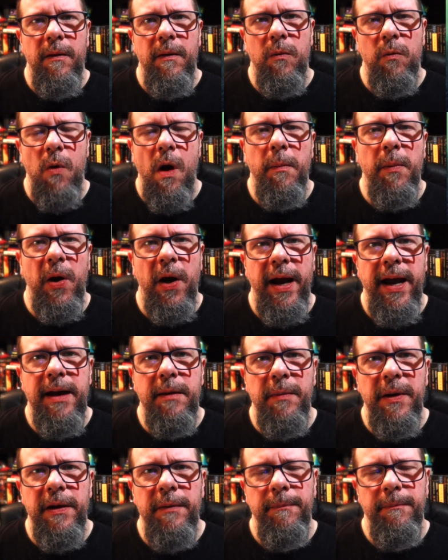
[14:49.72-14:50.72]
Robert
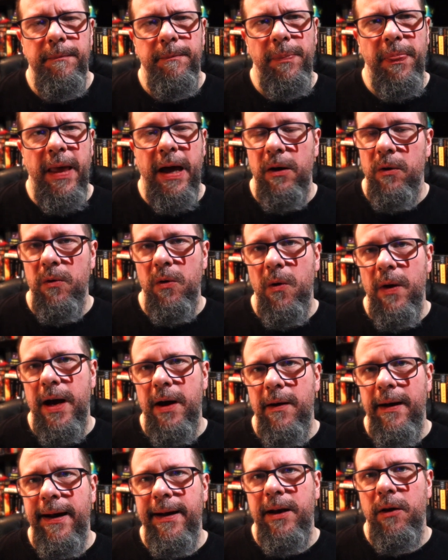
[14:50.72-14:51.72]
Aikman. I don't know
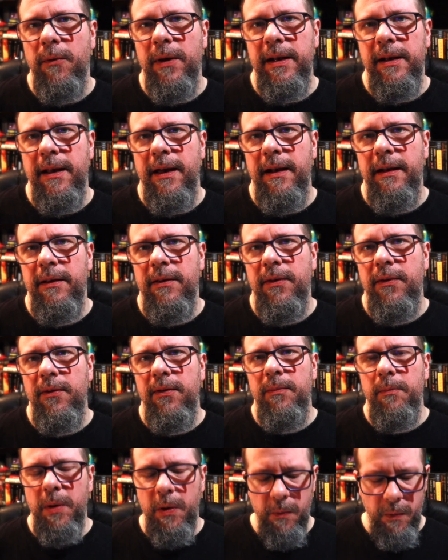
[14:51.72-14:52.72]
how accurate that
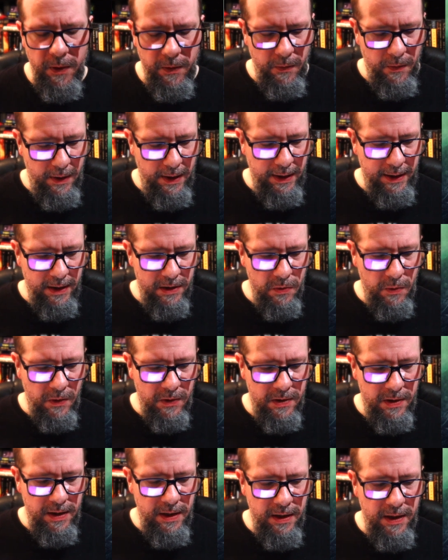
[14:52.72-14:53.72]
is, but I guess we'll
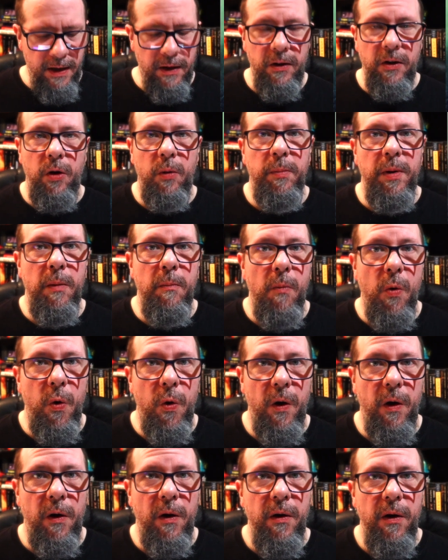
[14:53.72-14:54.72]
see a little bit
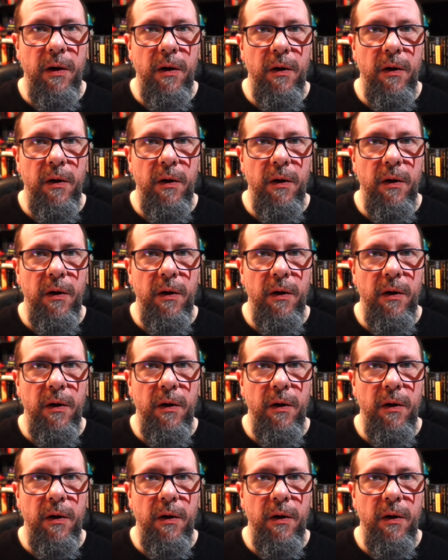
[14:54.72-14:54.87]
more